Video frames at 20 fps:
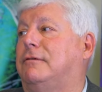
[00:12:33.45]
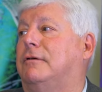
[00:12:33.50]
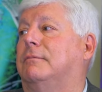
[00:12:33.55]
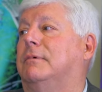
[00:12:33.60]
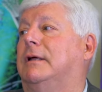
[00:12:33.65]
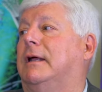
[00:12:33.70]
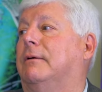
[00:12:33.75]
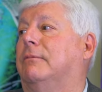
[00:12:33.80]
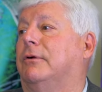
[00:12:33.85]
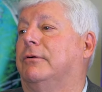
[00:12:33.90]
to
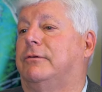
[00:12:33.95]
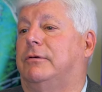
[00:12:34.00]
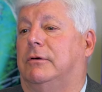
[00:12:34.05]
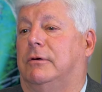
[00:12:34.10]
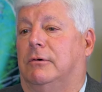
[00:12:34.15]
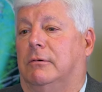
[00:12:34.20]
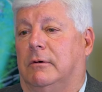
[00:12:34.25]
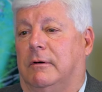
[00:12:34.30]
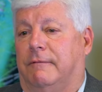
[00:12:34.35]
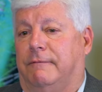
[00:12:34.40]
be able
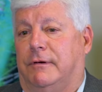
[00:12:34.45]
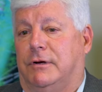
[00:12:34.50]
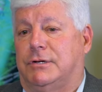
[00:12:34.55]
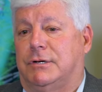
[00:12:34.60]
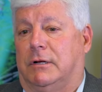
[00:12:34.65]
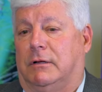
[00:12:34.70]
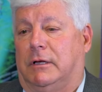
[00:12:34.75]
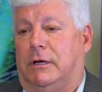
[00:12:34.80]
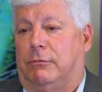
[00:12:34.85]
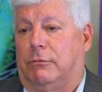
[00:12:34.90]
to
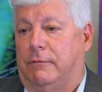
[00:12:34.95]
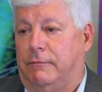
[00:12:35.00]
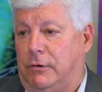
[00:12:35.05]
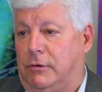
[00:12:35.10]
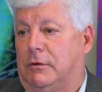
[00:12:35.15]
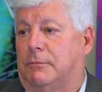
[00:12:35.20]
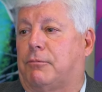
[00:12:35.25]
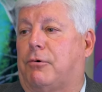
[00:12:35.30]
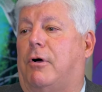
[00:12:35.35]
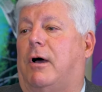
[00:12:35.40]
efficiently
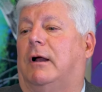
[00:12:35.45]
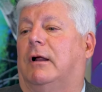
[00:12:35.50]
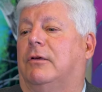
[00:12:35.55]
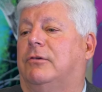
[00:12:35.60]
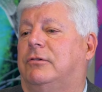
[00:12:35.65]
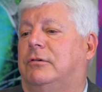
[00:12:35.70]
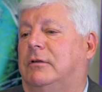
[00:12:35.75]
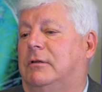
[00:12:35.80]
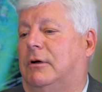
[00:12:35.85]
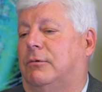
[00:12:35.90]
review the
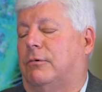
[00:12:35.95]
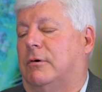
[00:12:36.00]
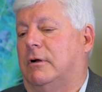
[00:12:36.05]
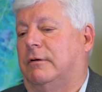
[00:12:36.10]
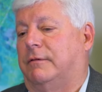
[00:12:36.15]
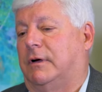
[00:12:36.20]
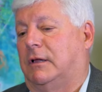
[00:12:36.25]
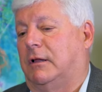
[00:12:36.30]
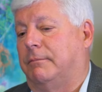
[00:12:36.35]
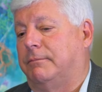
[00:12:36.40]
products that we're
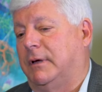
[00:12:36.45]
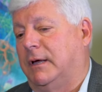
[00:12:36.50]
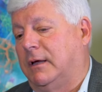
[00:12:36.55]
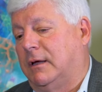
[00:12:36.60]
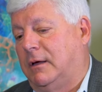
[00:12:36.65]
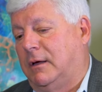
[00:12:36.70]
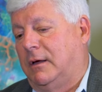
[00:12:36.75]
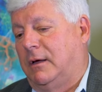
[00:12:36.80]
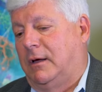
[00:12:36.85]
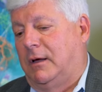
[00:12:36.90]
developing.